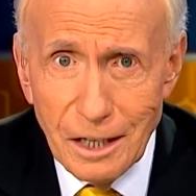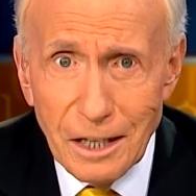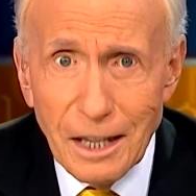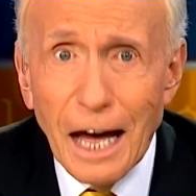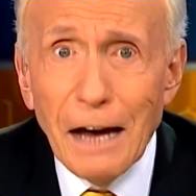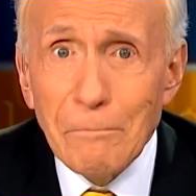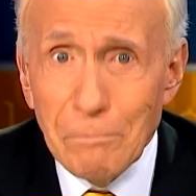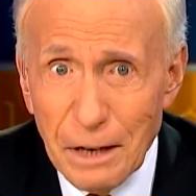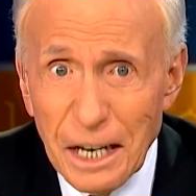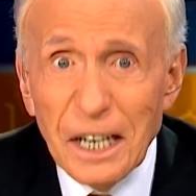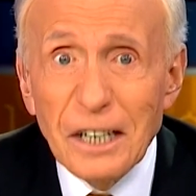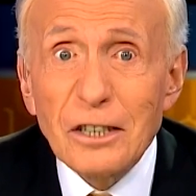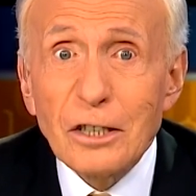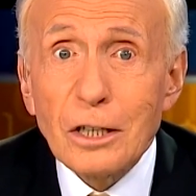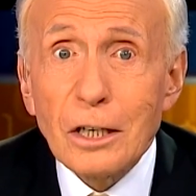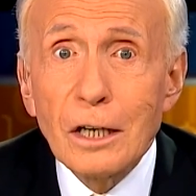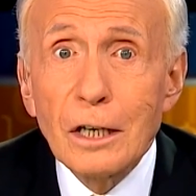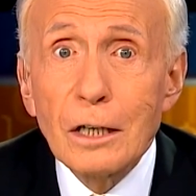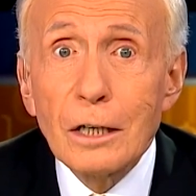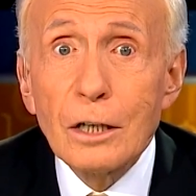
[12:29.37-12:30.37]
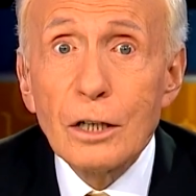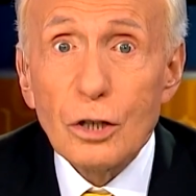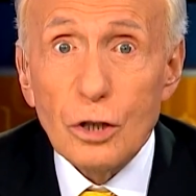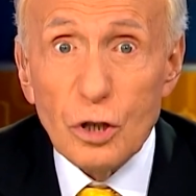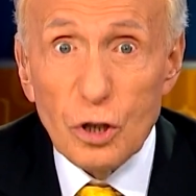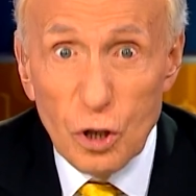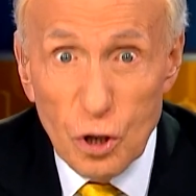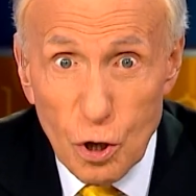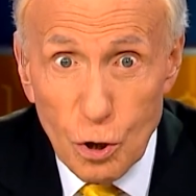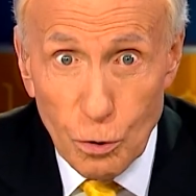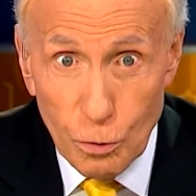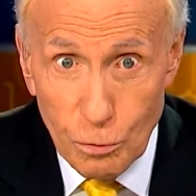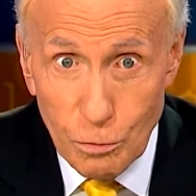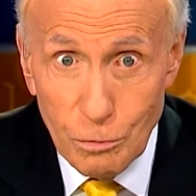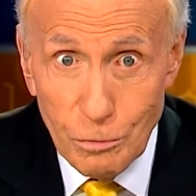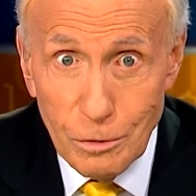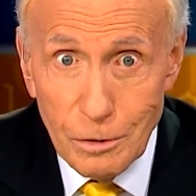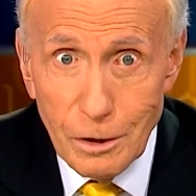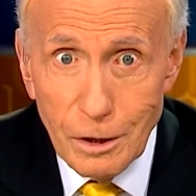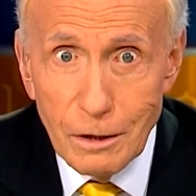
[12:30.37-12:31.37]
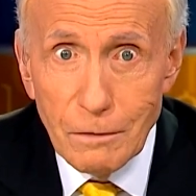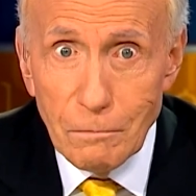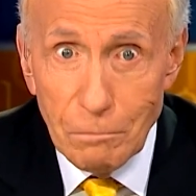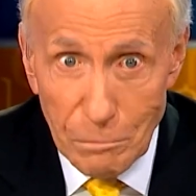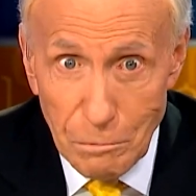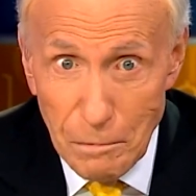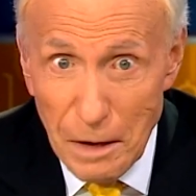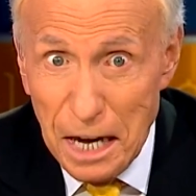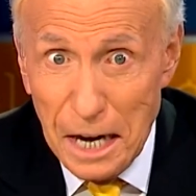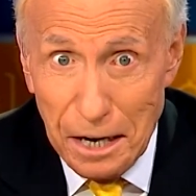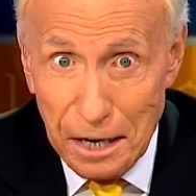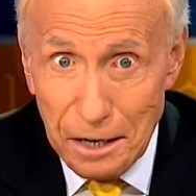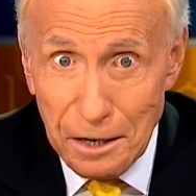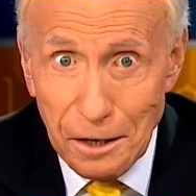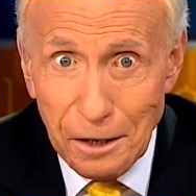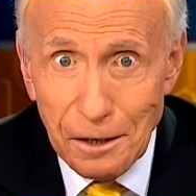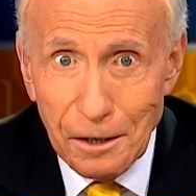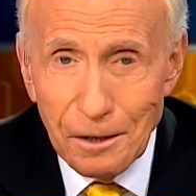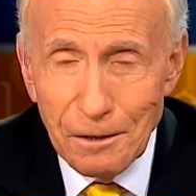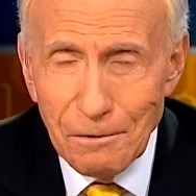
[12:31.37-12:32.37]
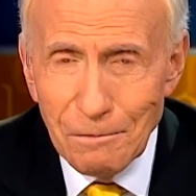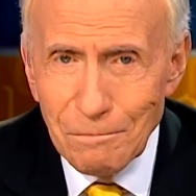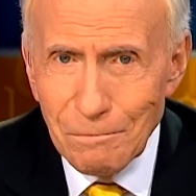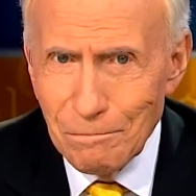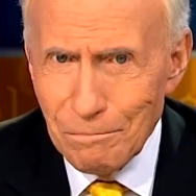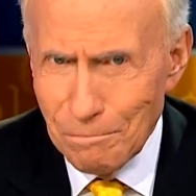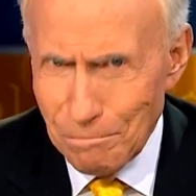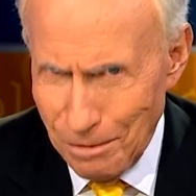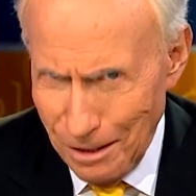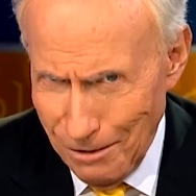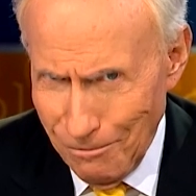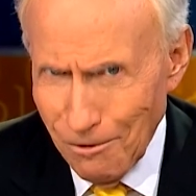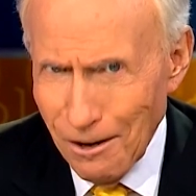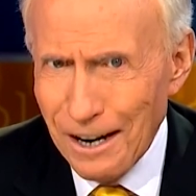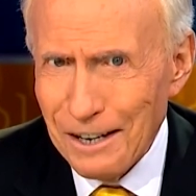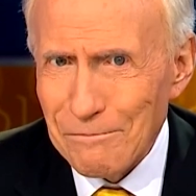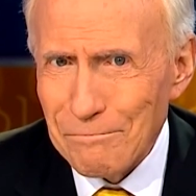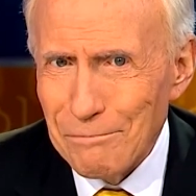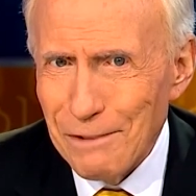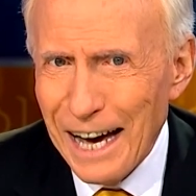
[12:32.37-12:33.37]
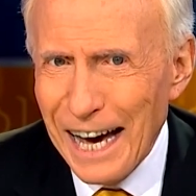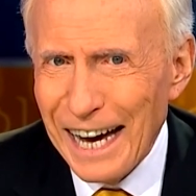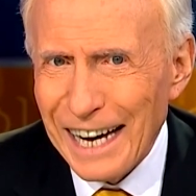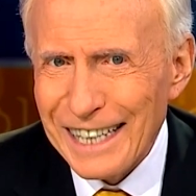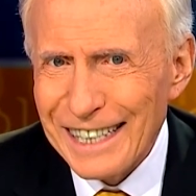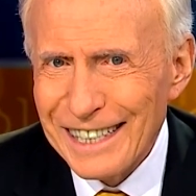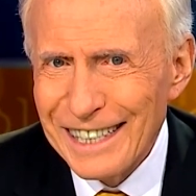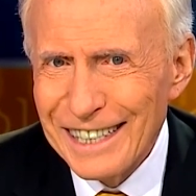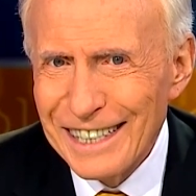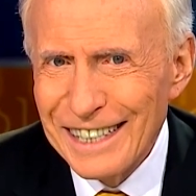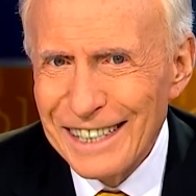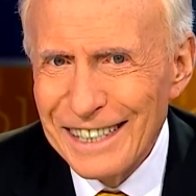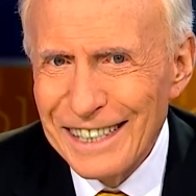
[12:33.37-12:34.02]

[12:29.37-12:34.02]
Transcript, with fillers: And that means you, me. Be right back.